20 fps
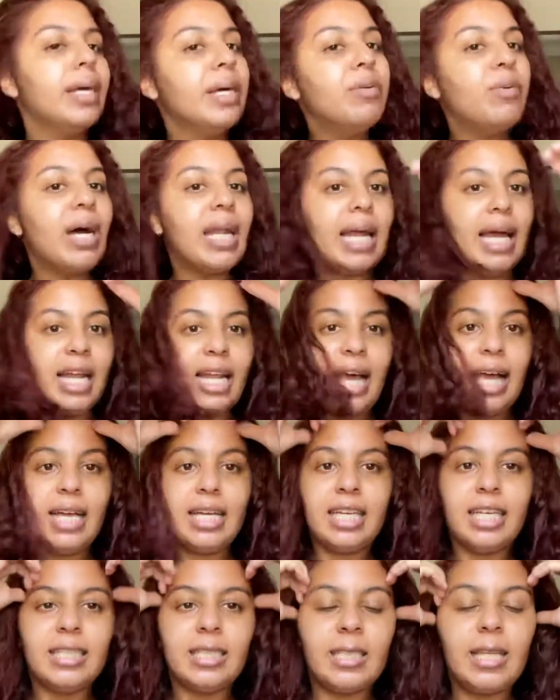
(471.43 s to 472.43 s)
What I like
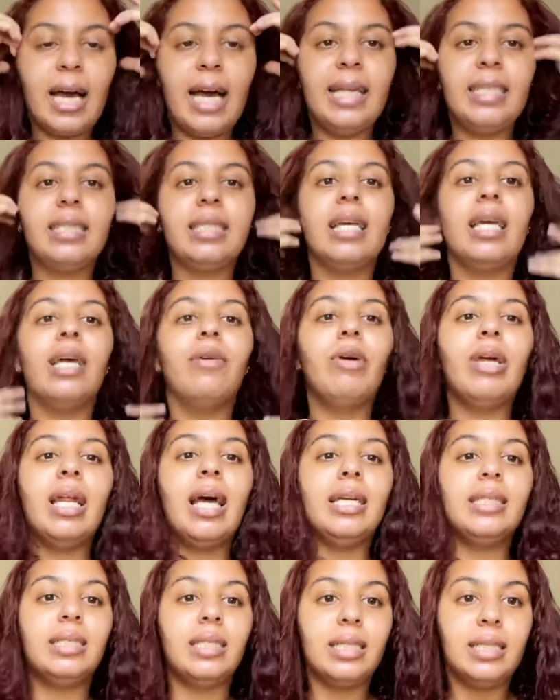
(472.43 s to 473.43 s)
is that when I
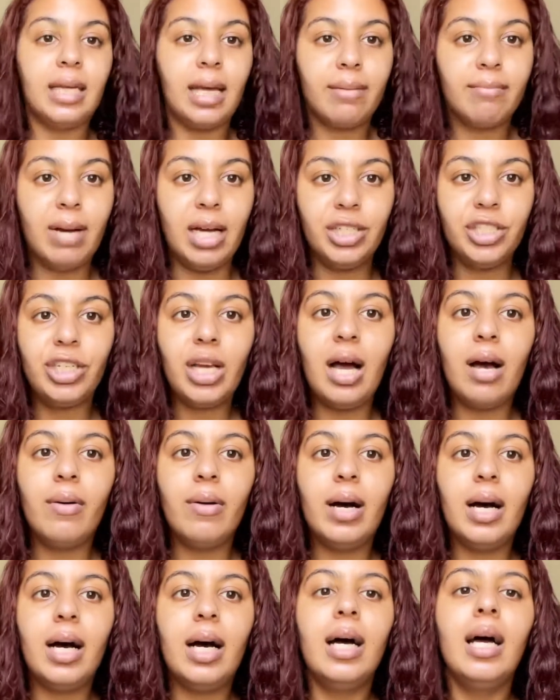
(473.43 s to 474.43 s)
did take my
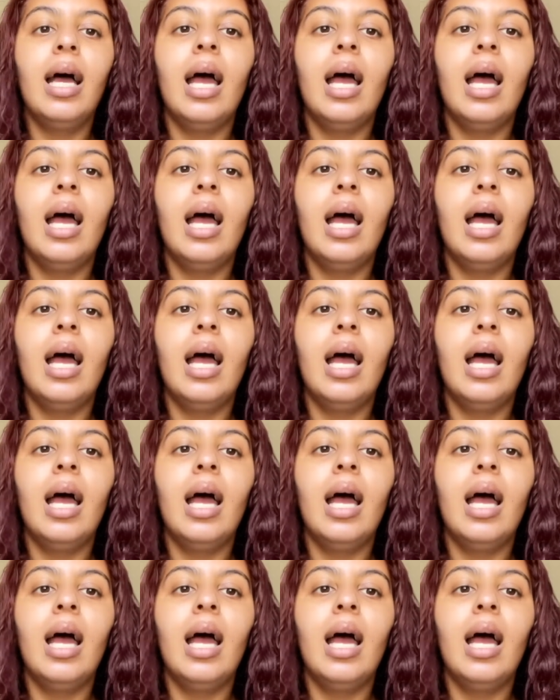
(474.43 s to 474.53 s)
shower